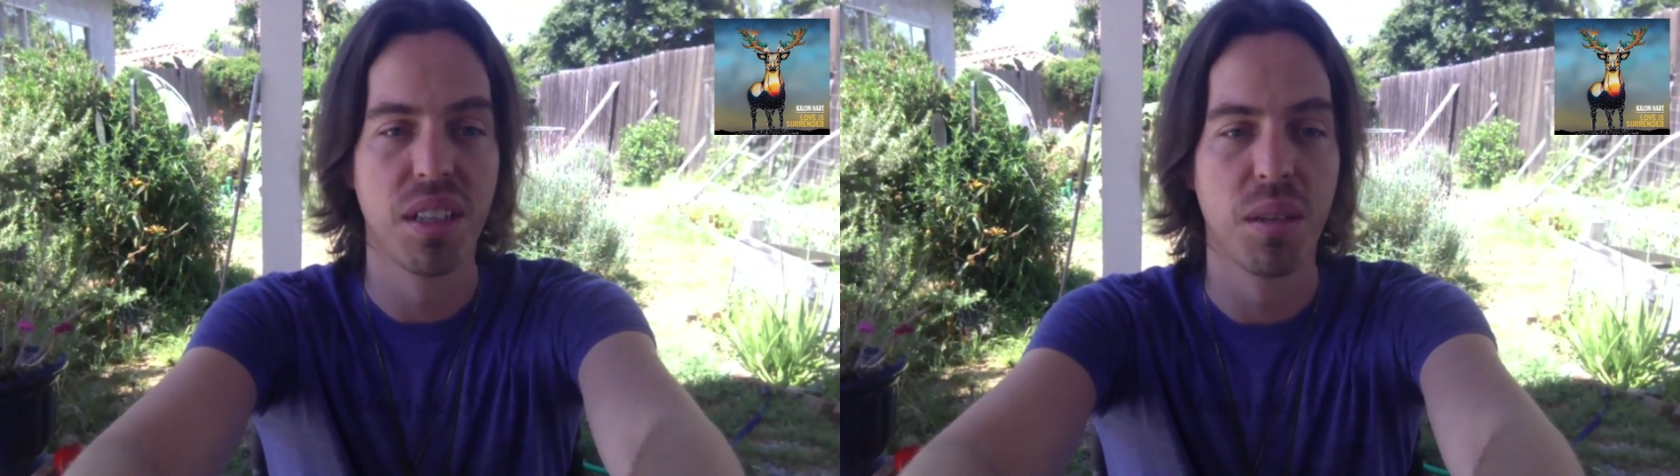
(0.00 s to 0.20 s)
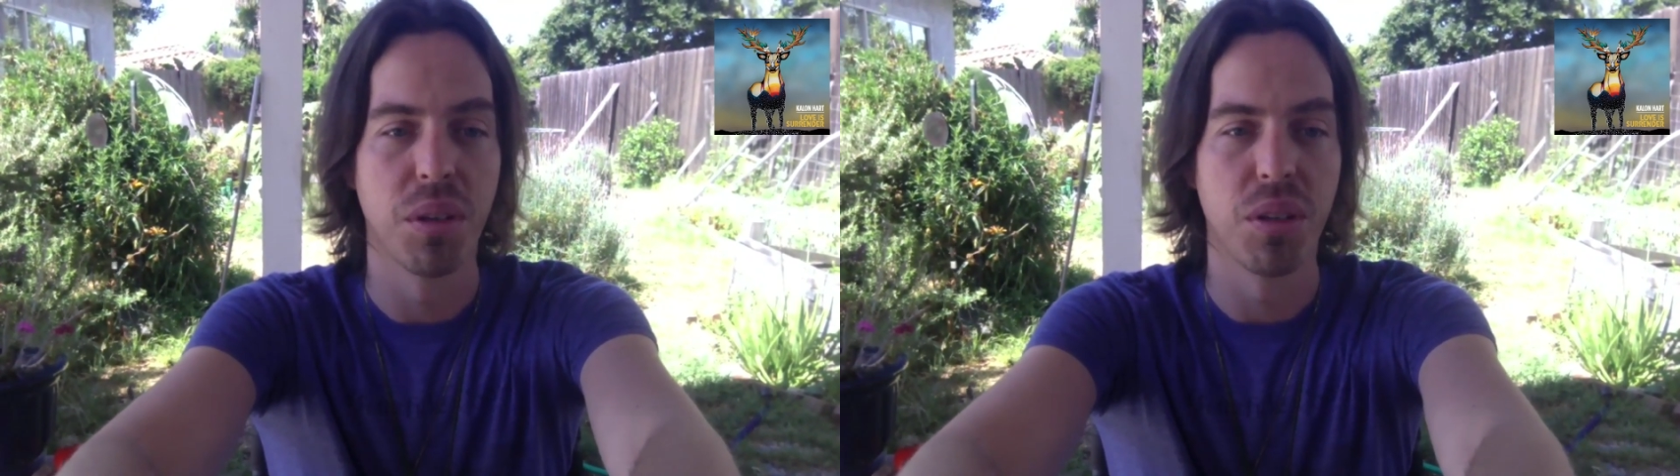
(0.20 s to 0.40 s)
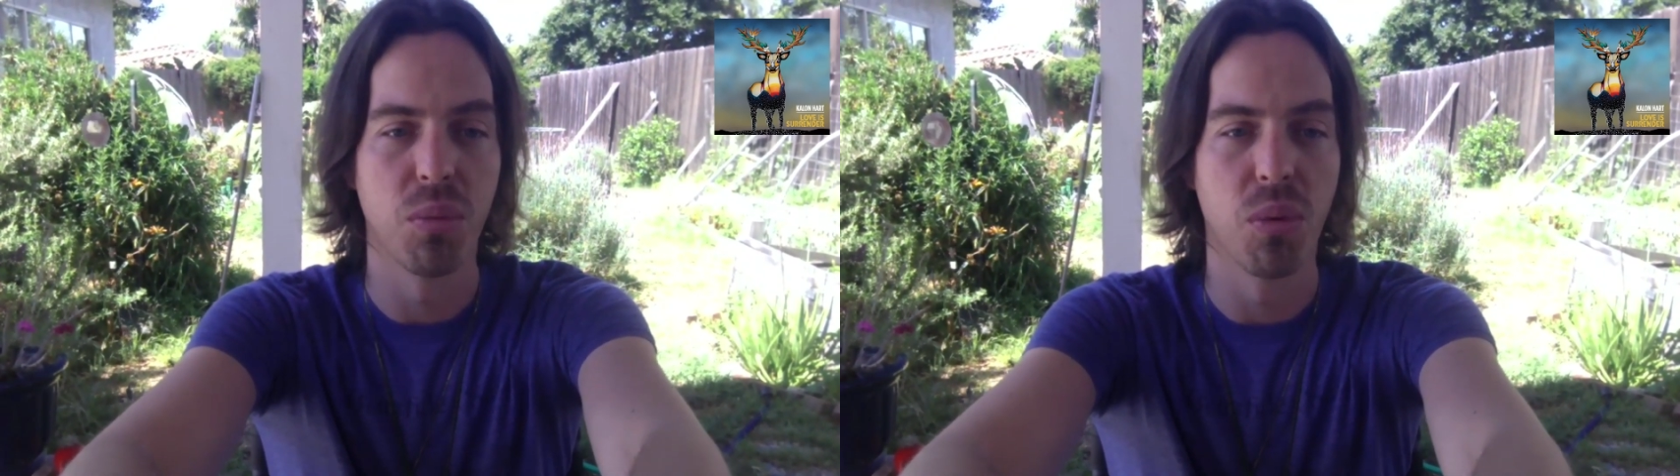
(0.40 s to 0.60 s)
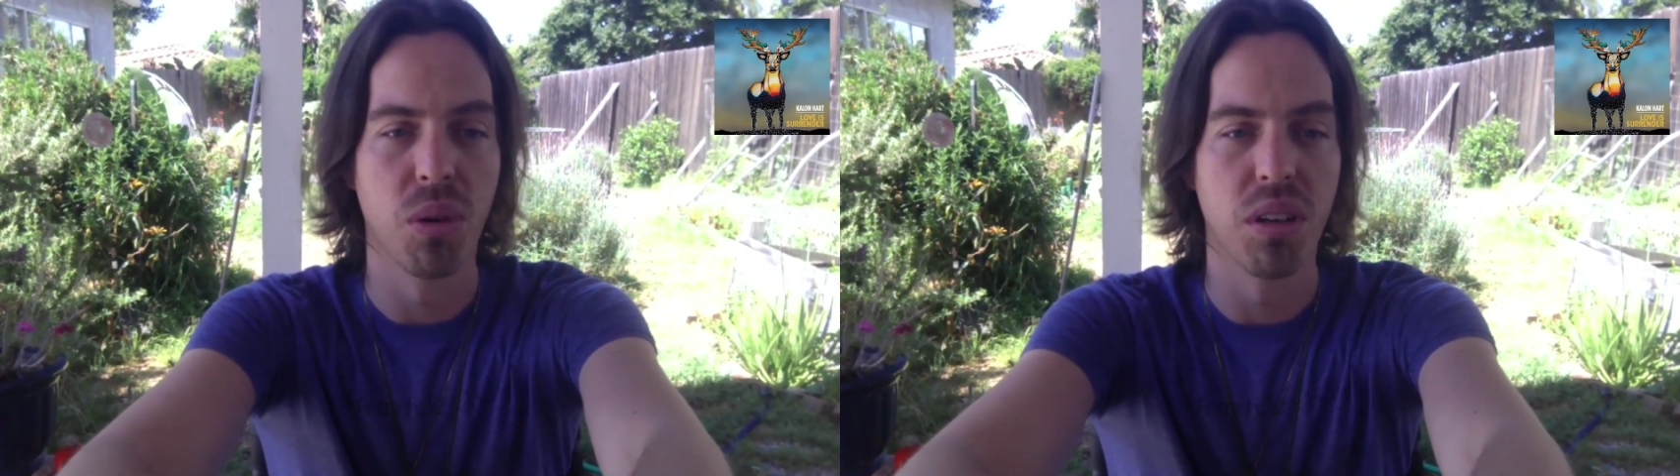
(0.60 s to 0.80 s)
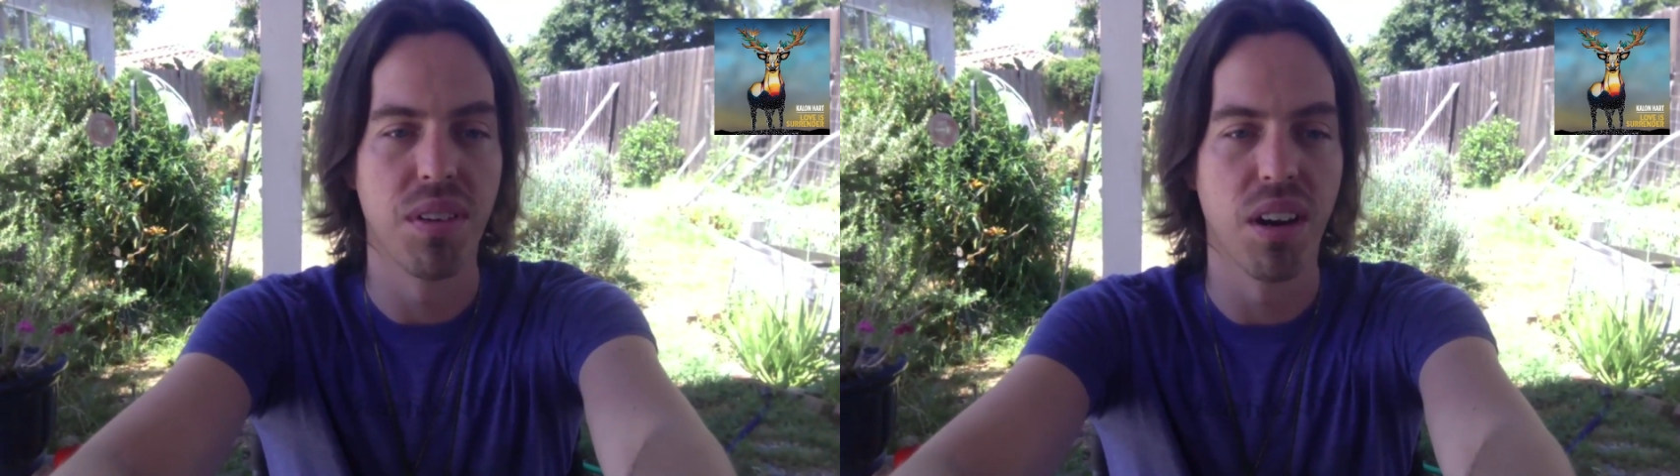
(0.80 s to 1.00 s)
but The
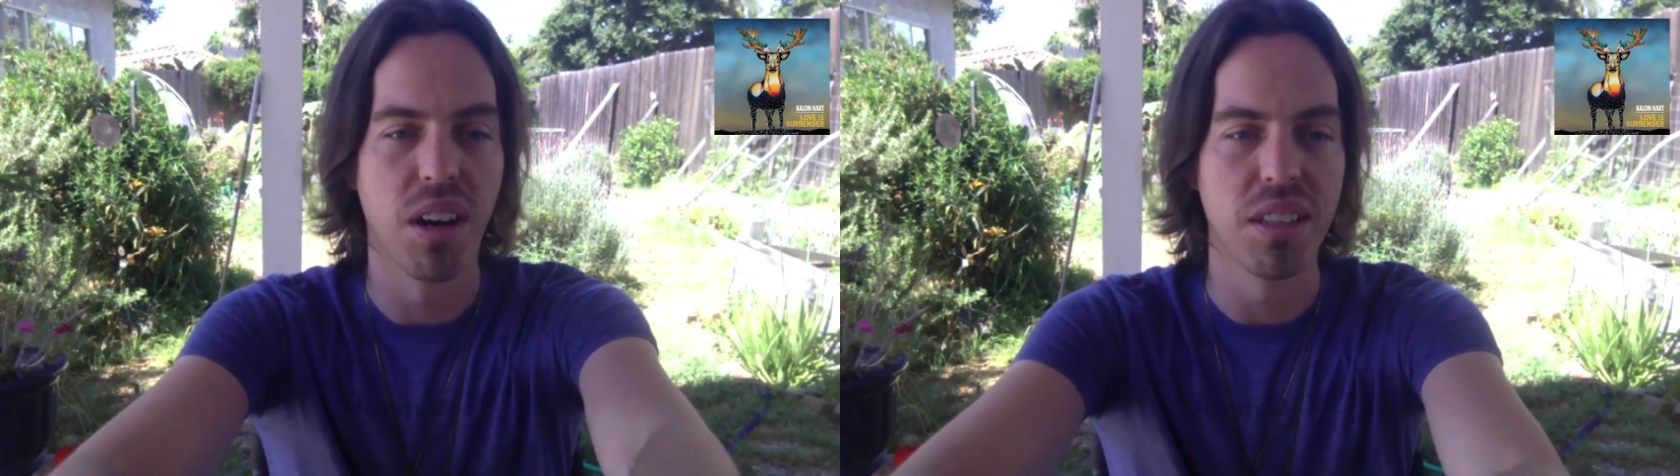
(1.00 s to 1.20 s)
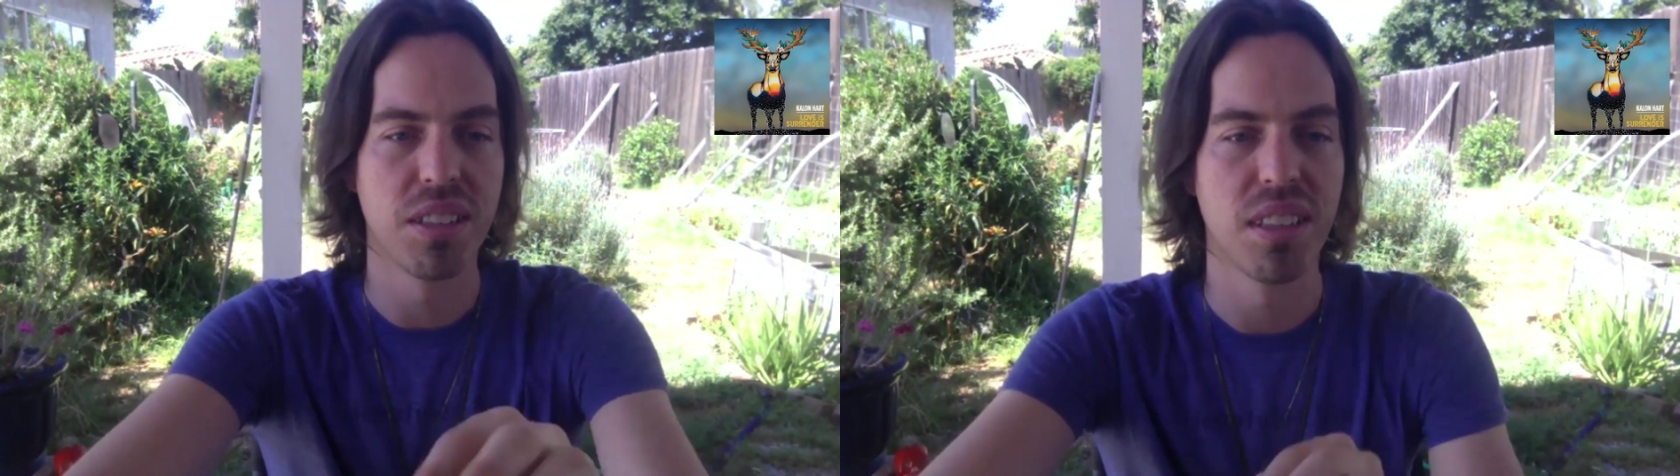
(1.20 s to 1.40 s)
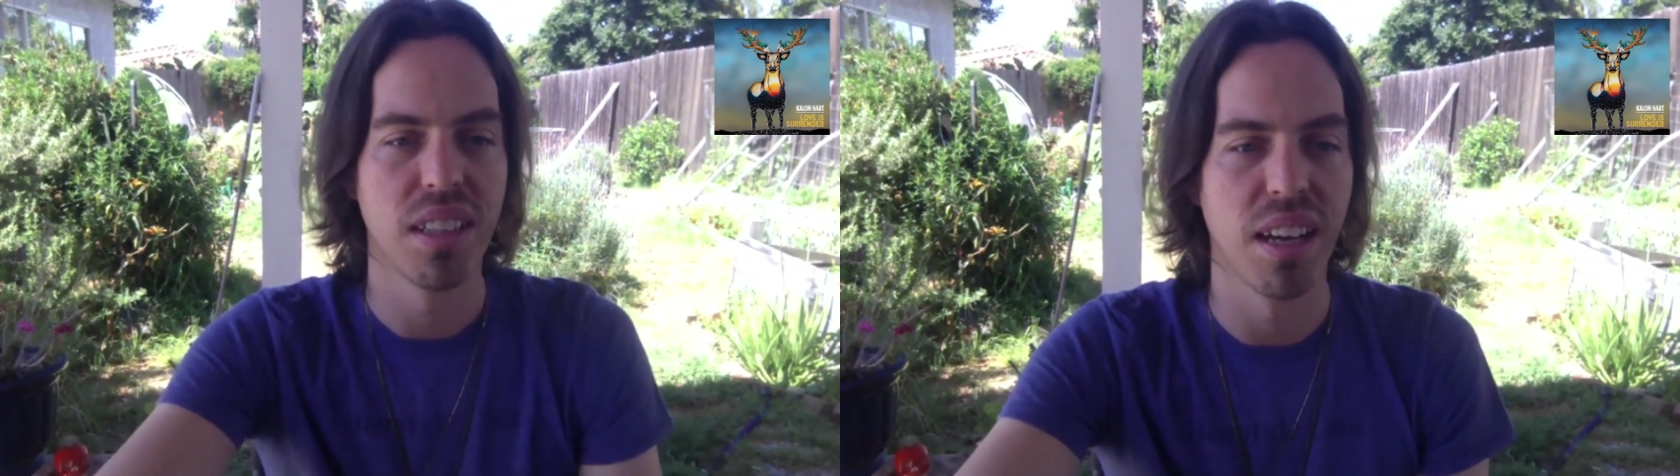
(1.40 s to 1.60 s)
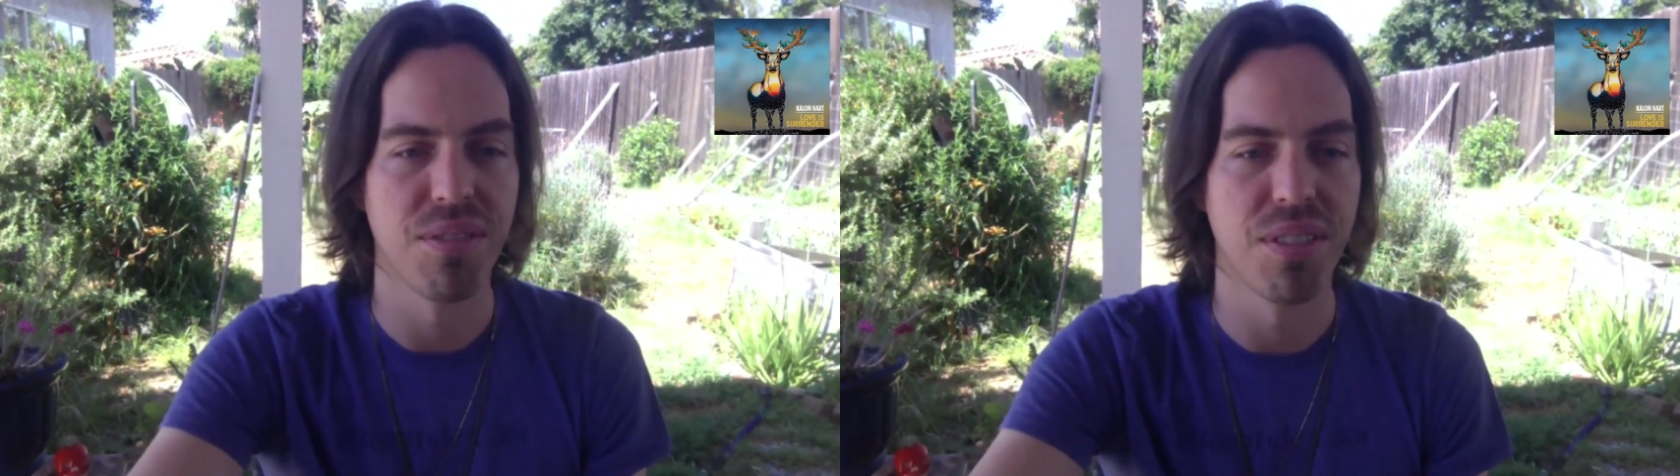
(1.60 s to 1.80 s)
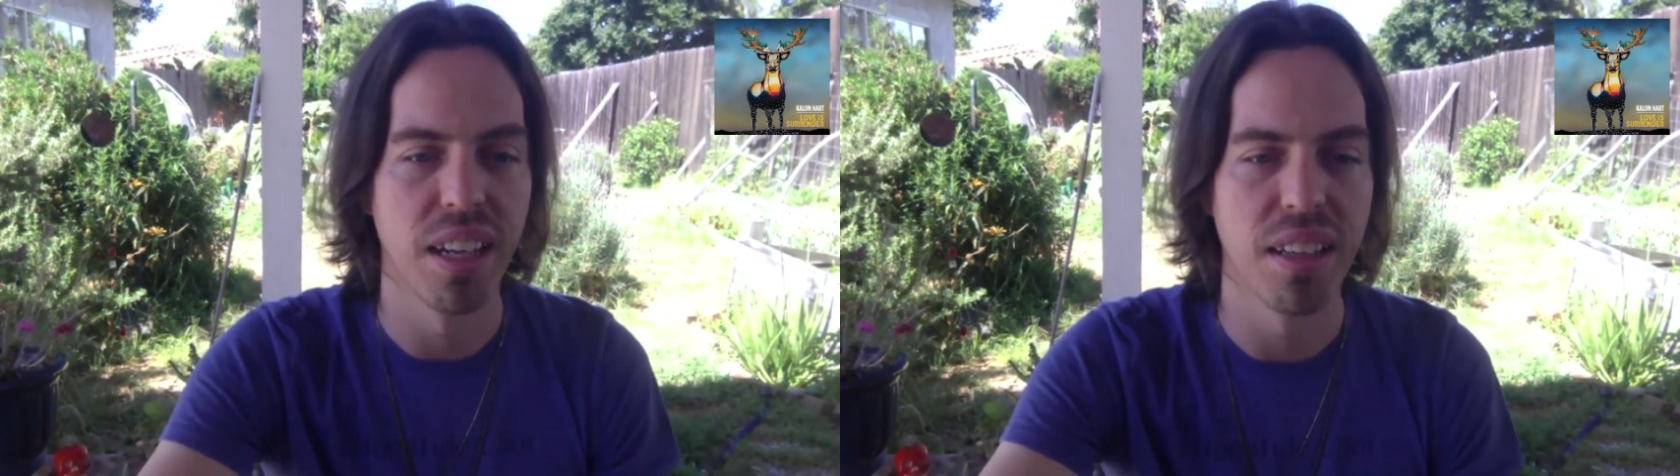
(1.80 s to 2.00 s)
War of Art.
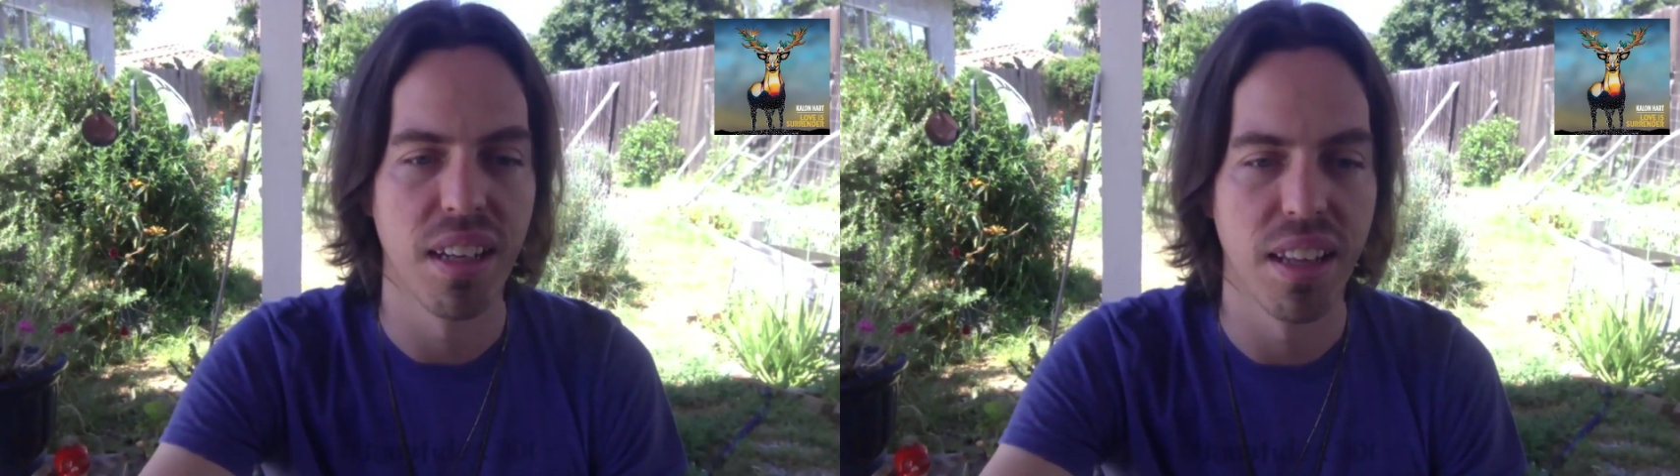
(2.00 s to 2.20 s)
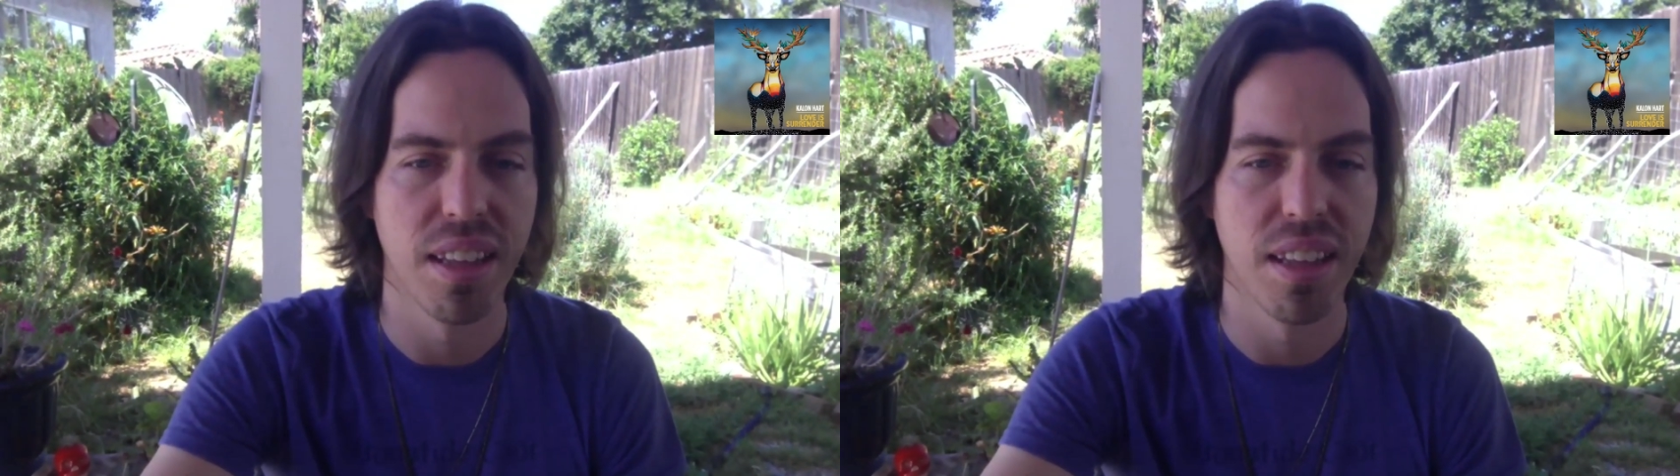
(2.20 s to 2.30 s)
I